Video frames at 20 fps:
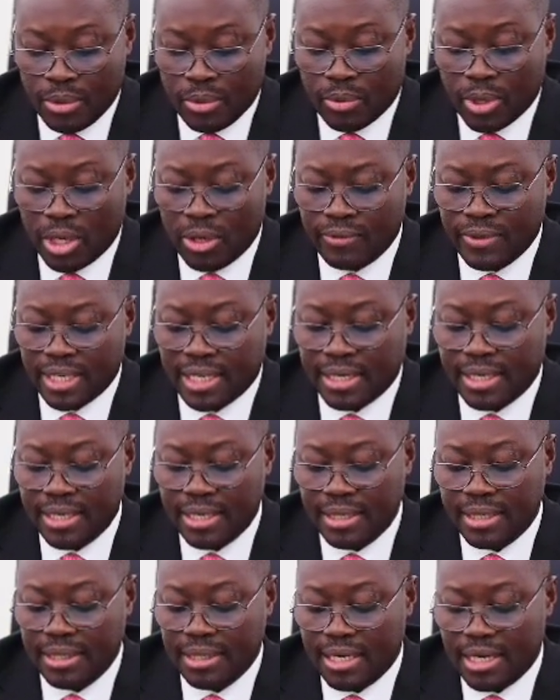One of the
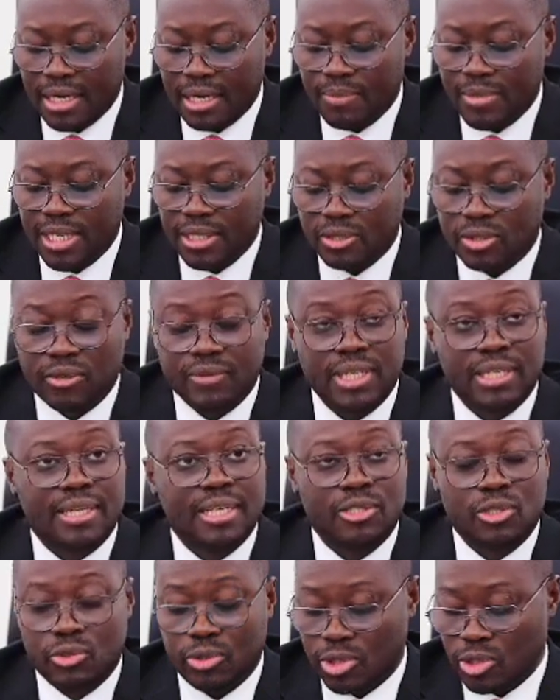key elements of the
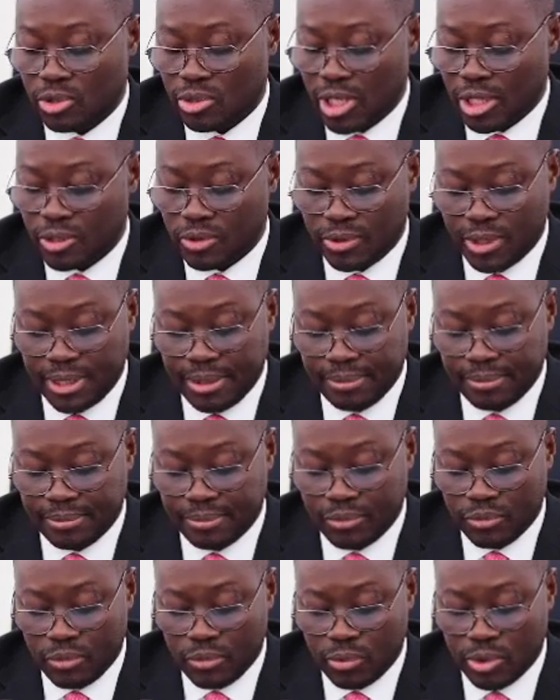debt restructuring
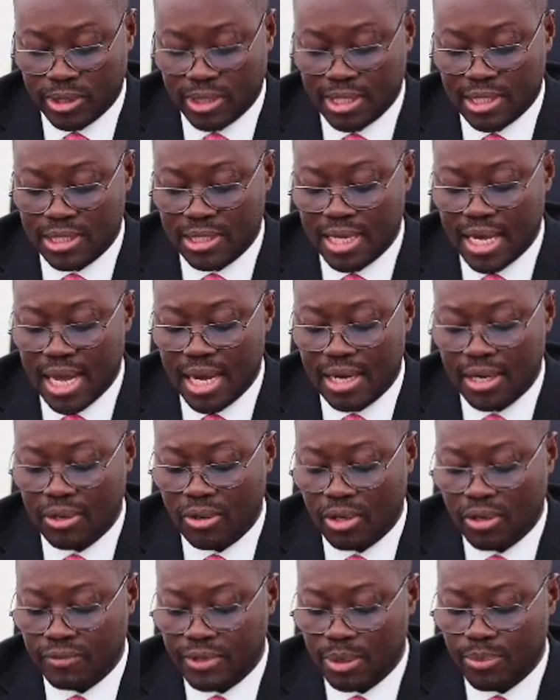was the signing
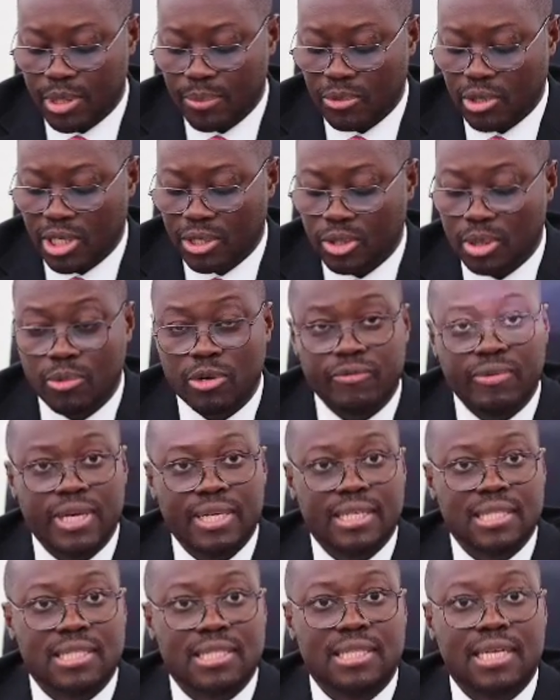of the Memorandum of
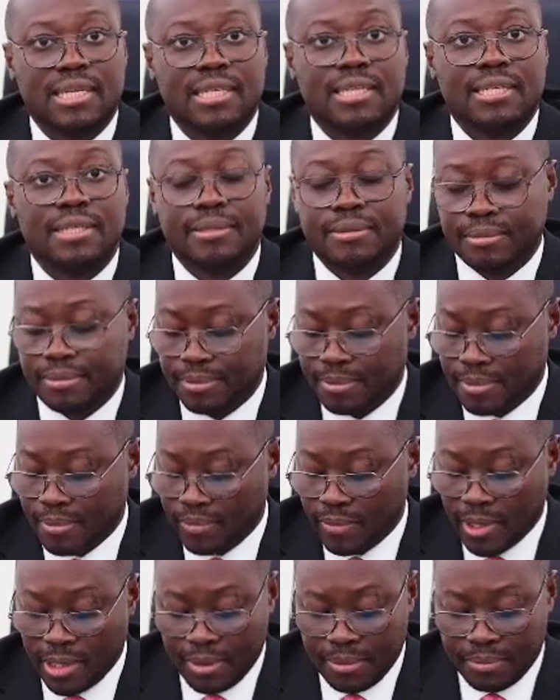Understanding
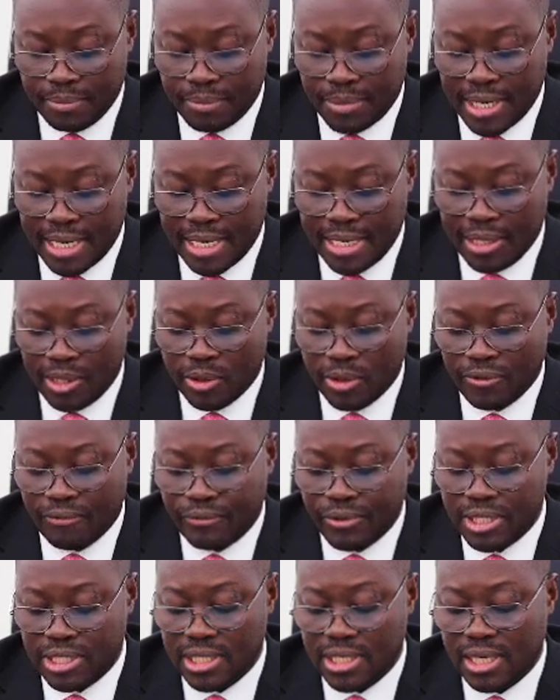by the
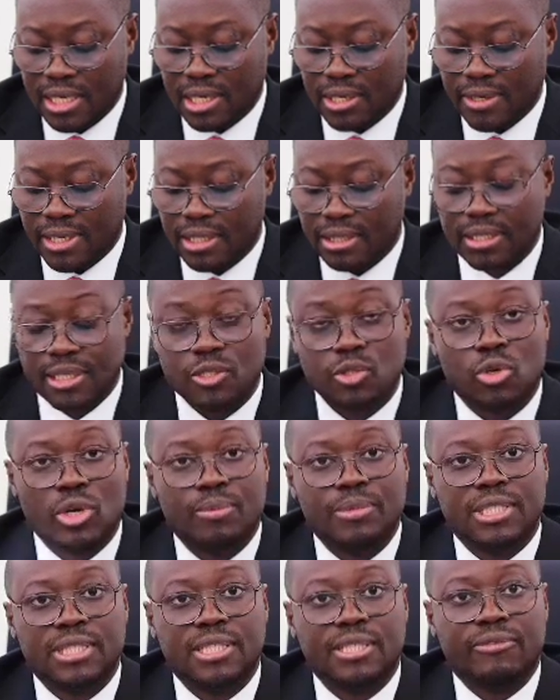Official Creditors
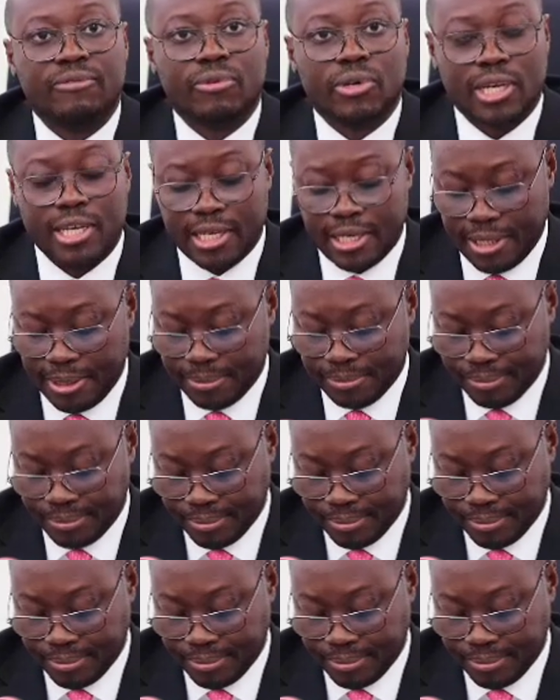Committee for Ghana.